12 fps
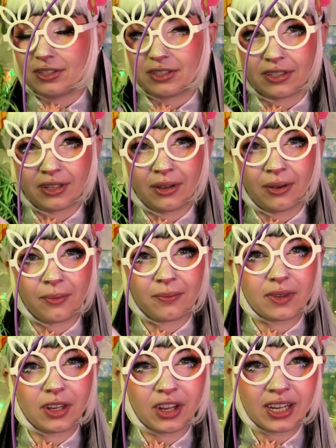So
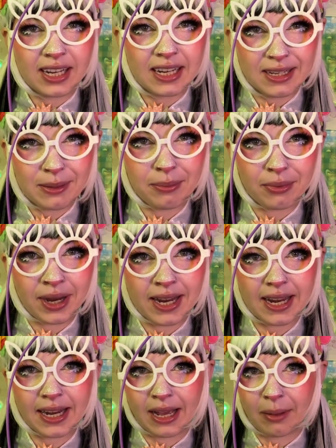you're going to need to break it
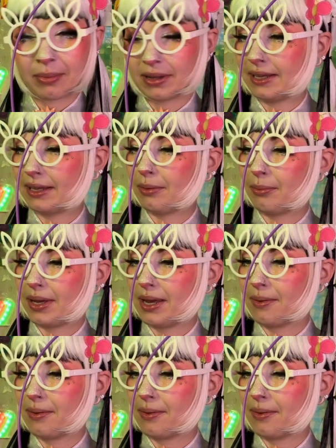up a little bit,